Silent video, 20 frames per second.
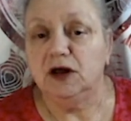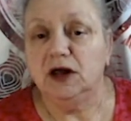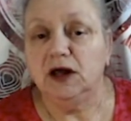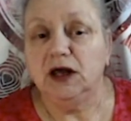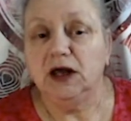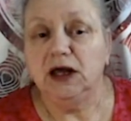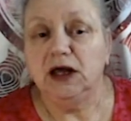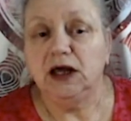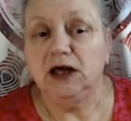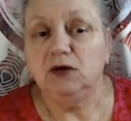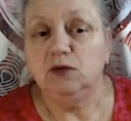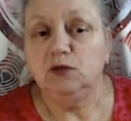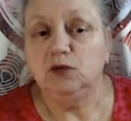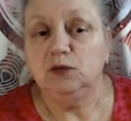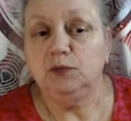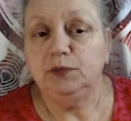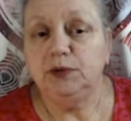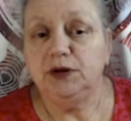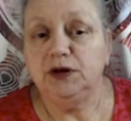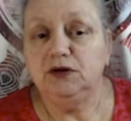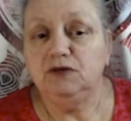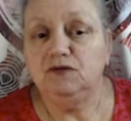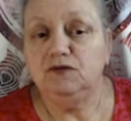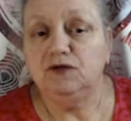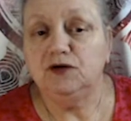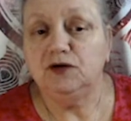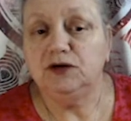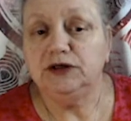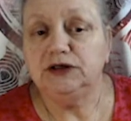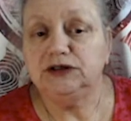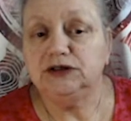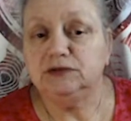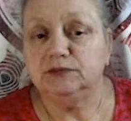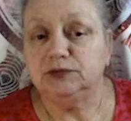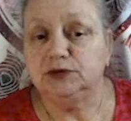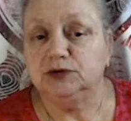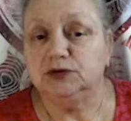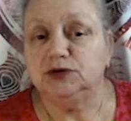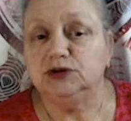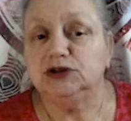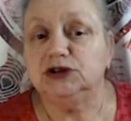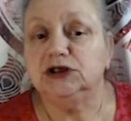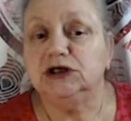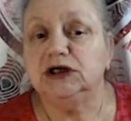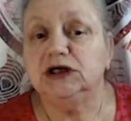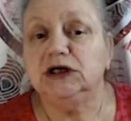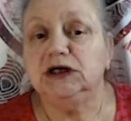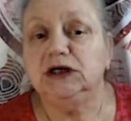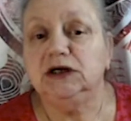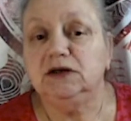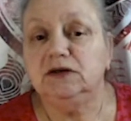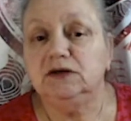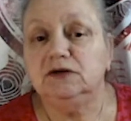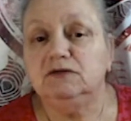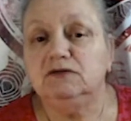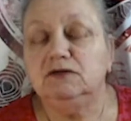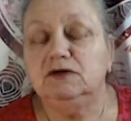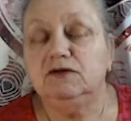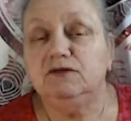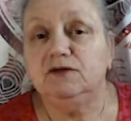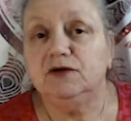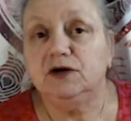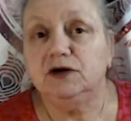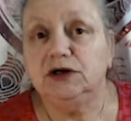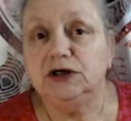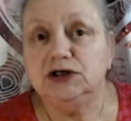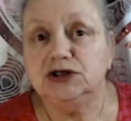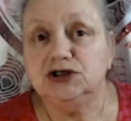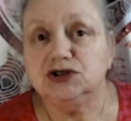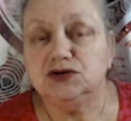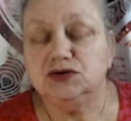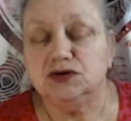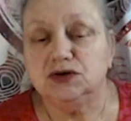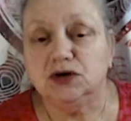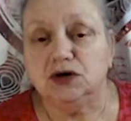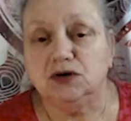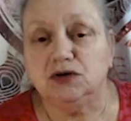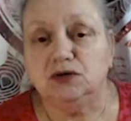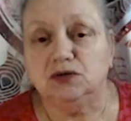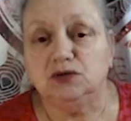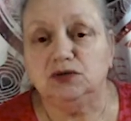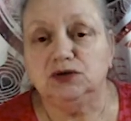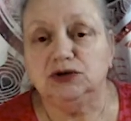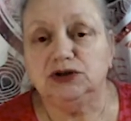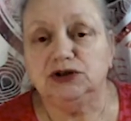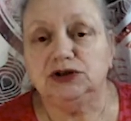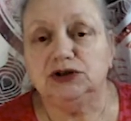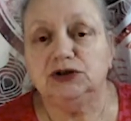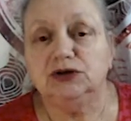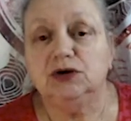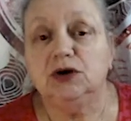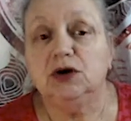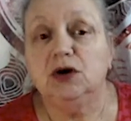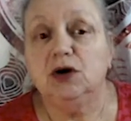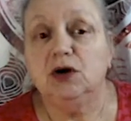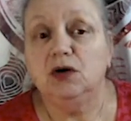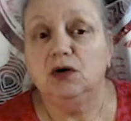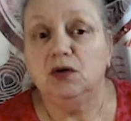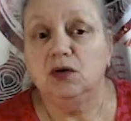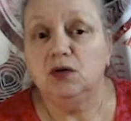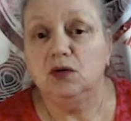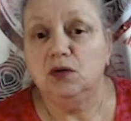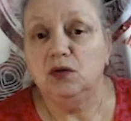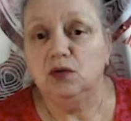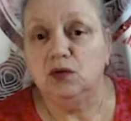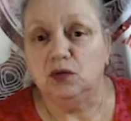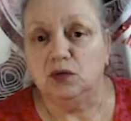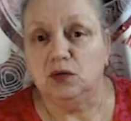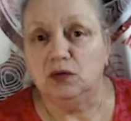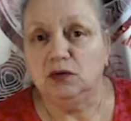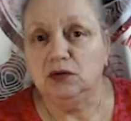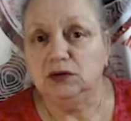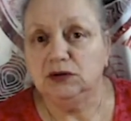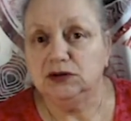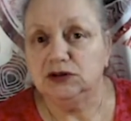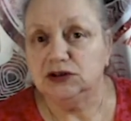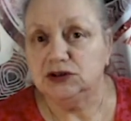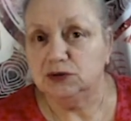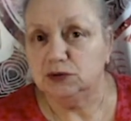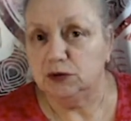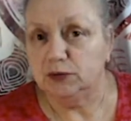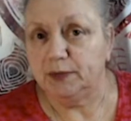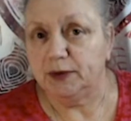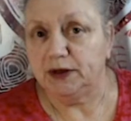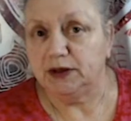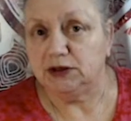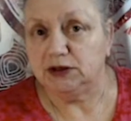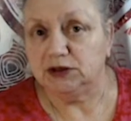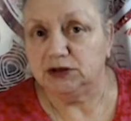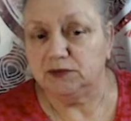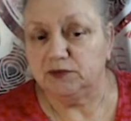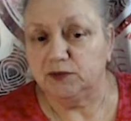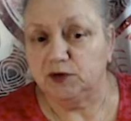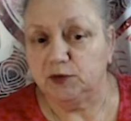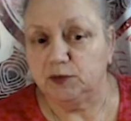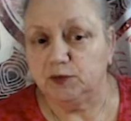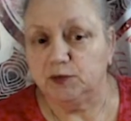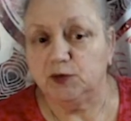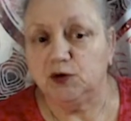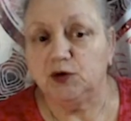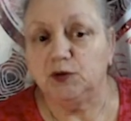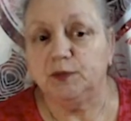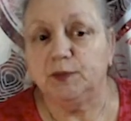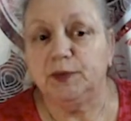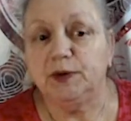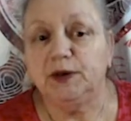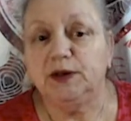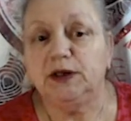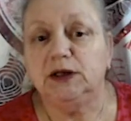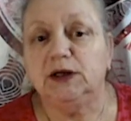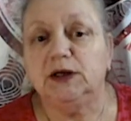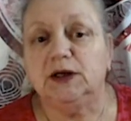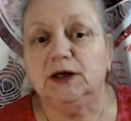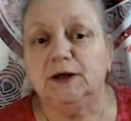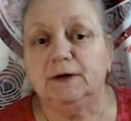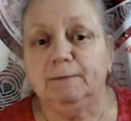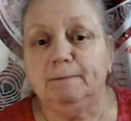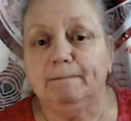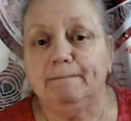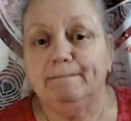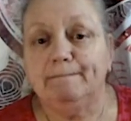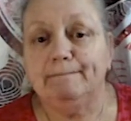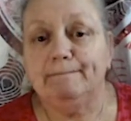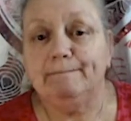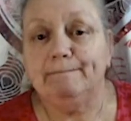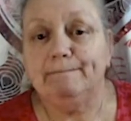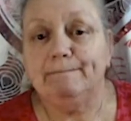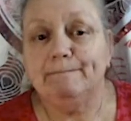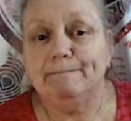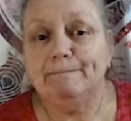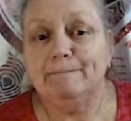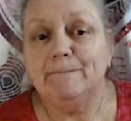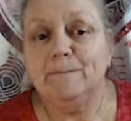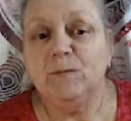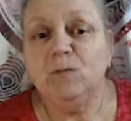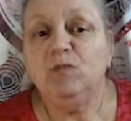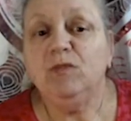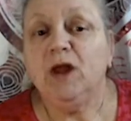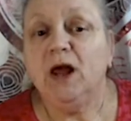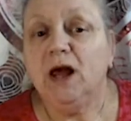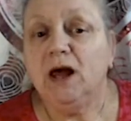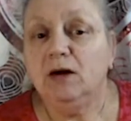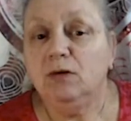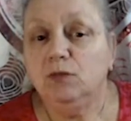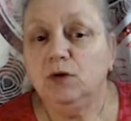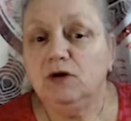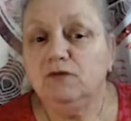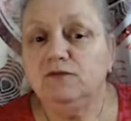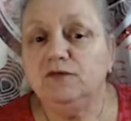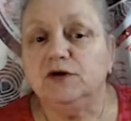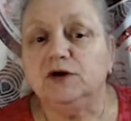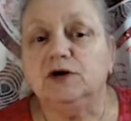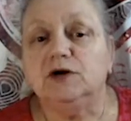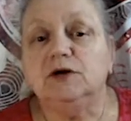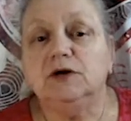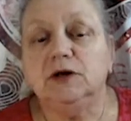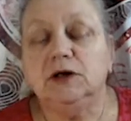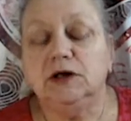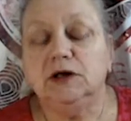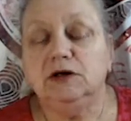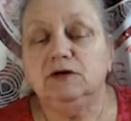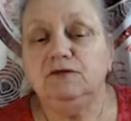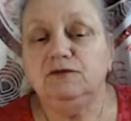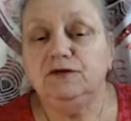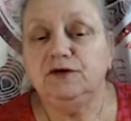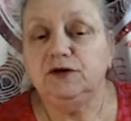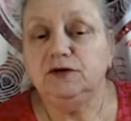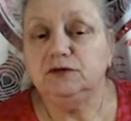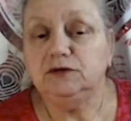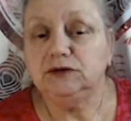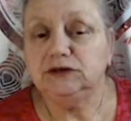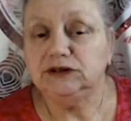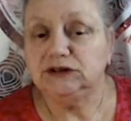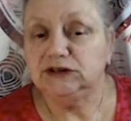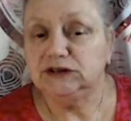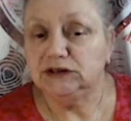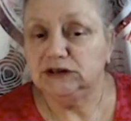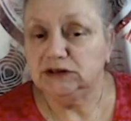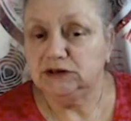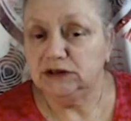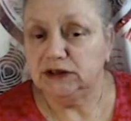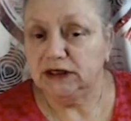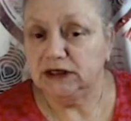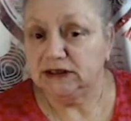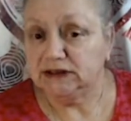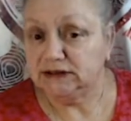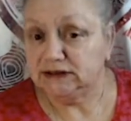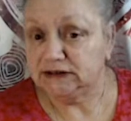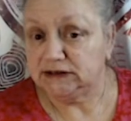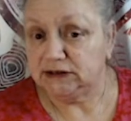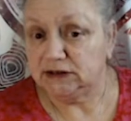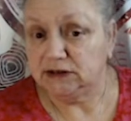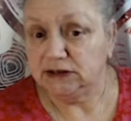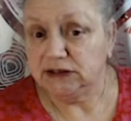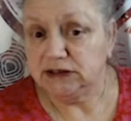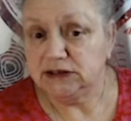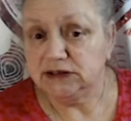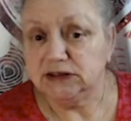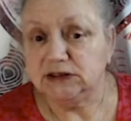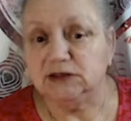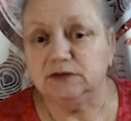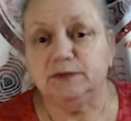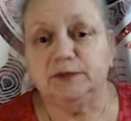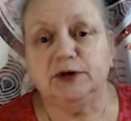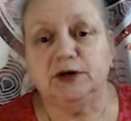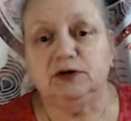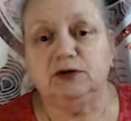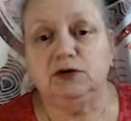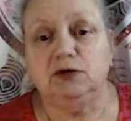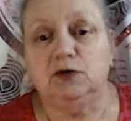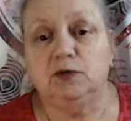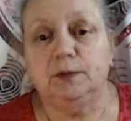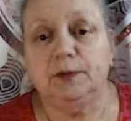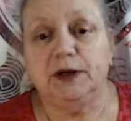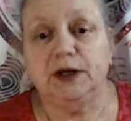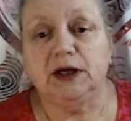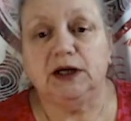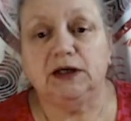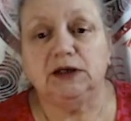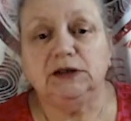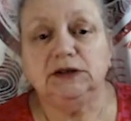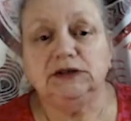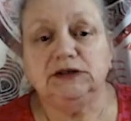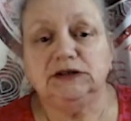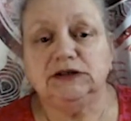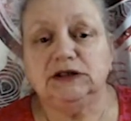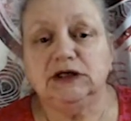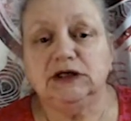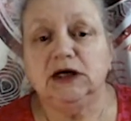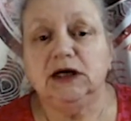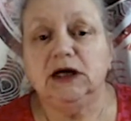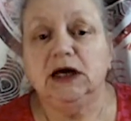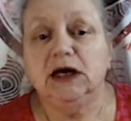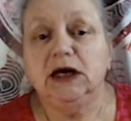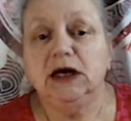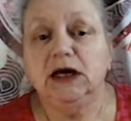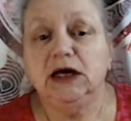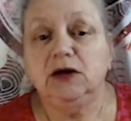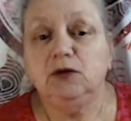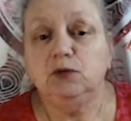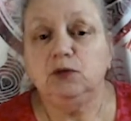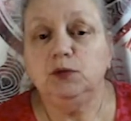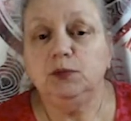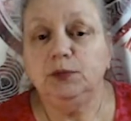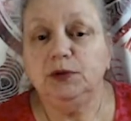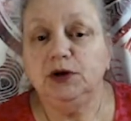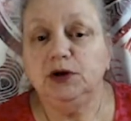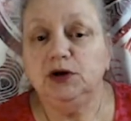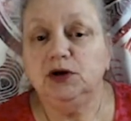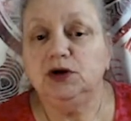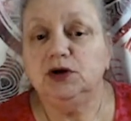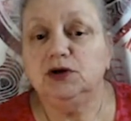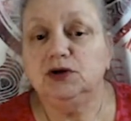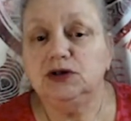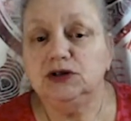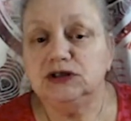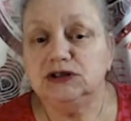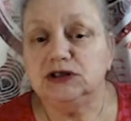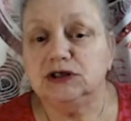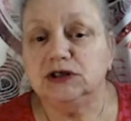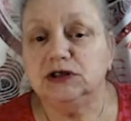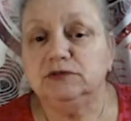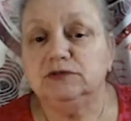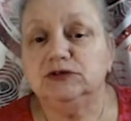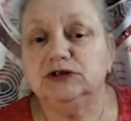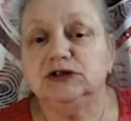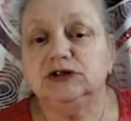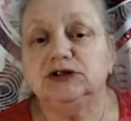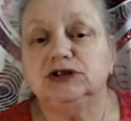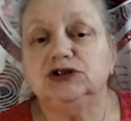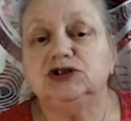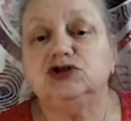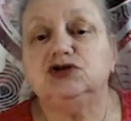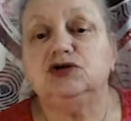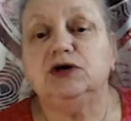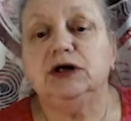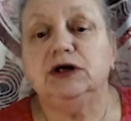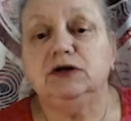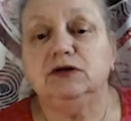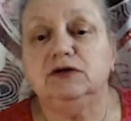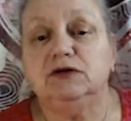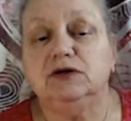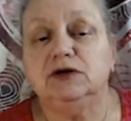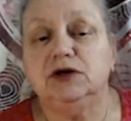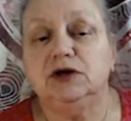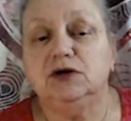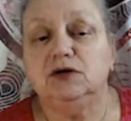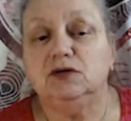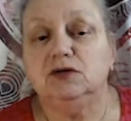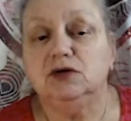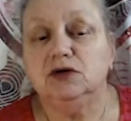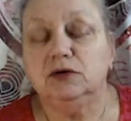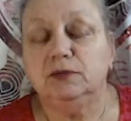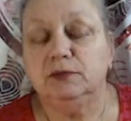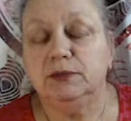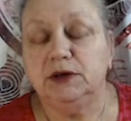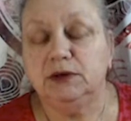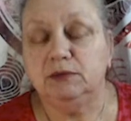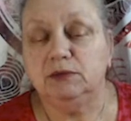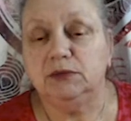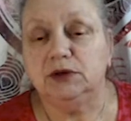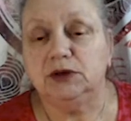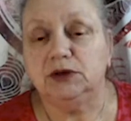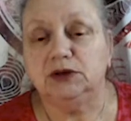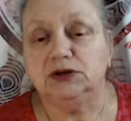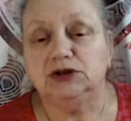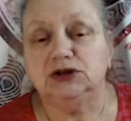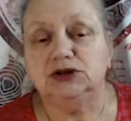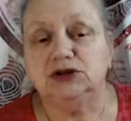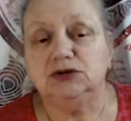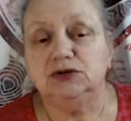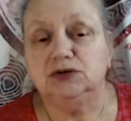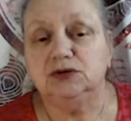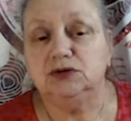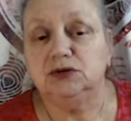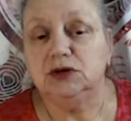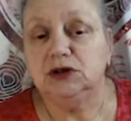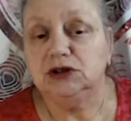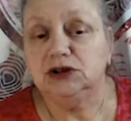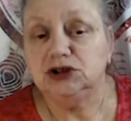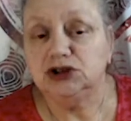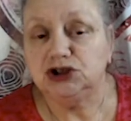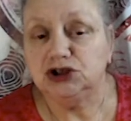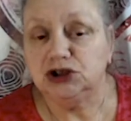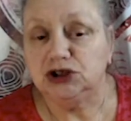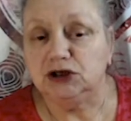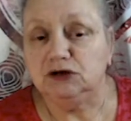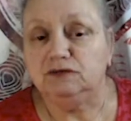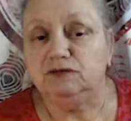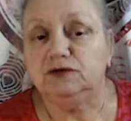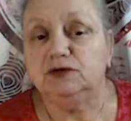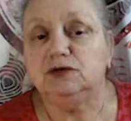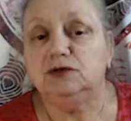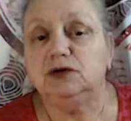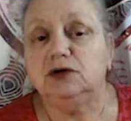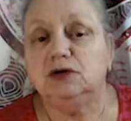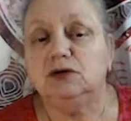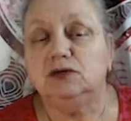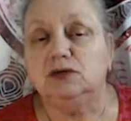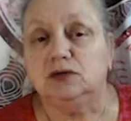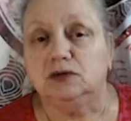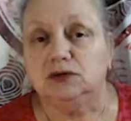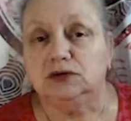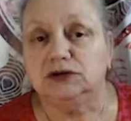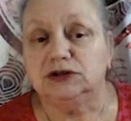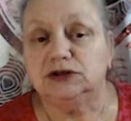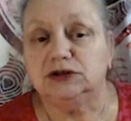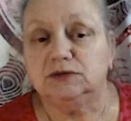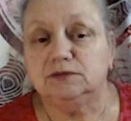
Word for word: it would be advisable to either revise your goals or to abandon them completely. However, if you are still excited about your plans, it would be a good time to strengthen your commitment to achieve your goals.